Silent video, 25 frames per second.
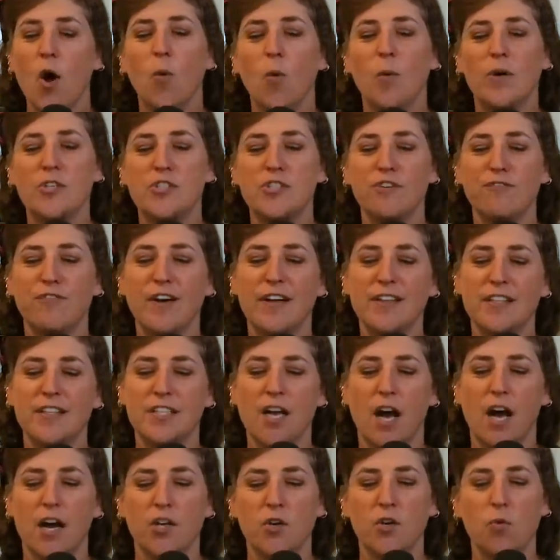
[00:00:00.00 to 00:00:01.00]
Once you find the
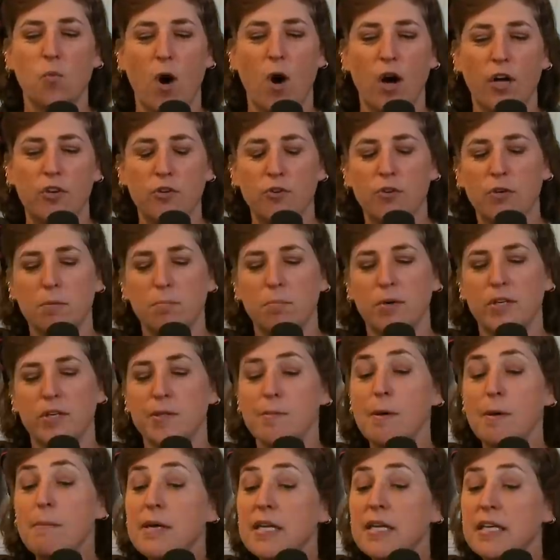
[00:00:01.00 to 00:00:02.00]
doc you want, you can book
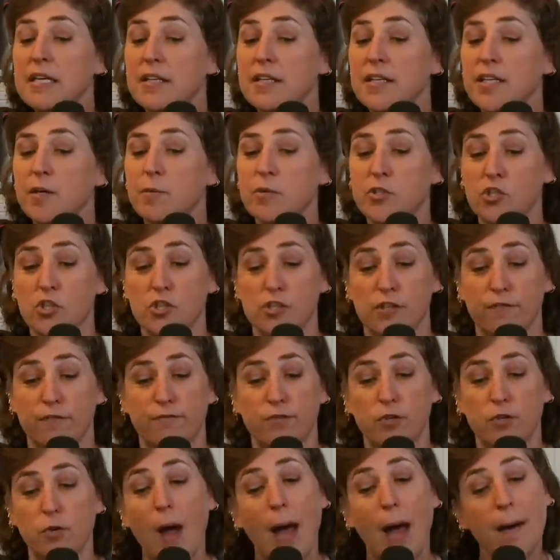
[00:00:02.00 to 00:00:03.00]
them immediately with just a
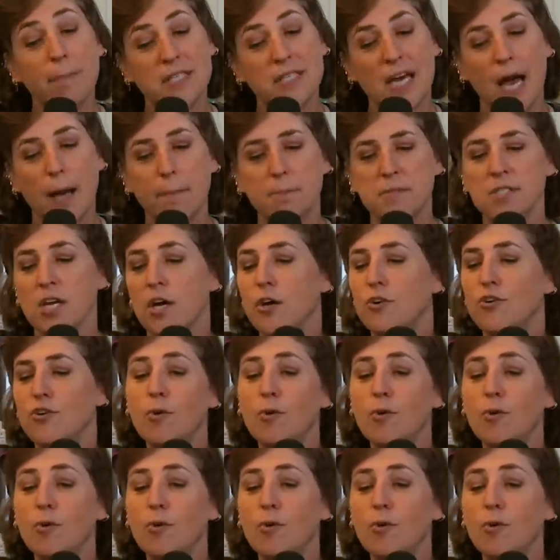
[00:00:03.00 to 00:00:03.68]
few app taps.